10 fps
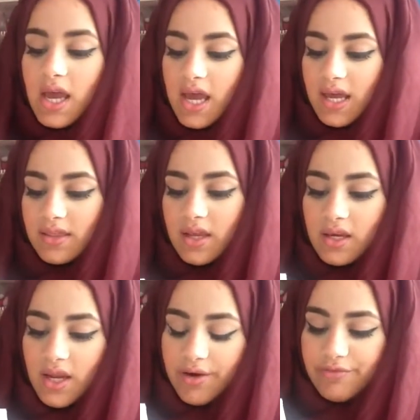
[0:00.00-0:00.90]
And
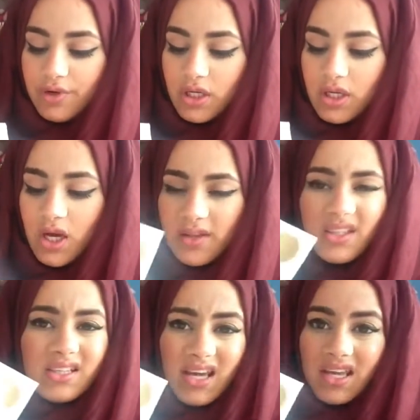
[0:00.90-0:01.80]
then every
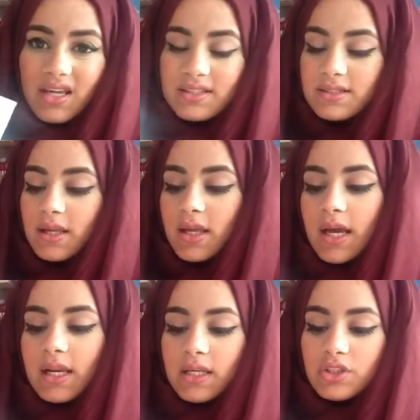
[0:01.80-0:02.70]
other day, I'd say
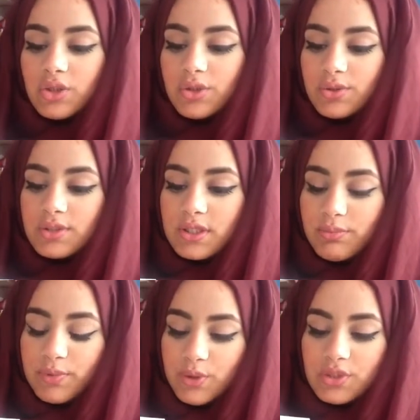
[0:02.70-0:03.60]
I like to use the
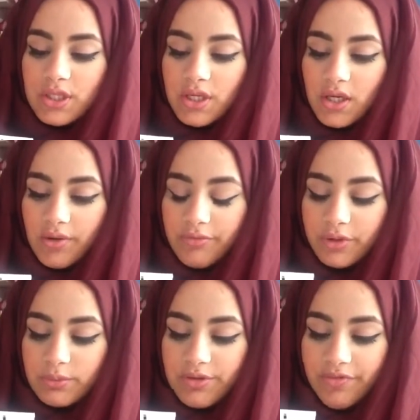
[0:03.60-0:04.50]
Beauty
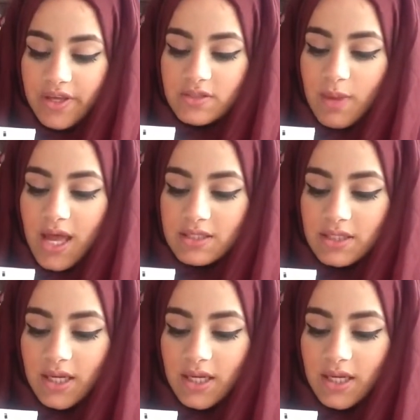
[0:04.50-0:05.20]
Comfort Me face mask,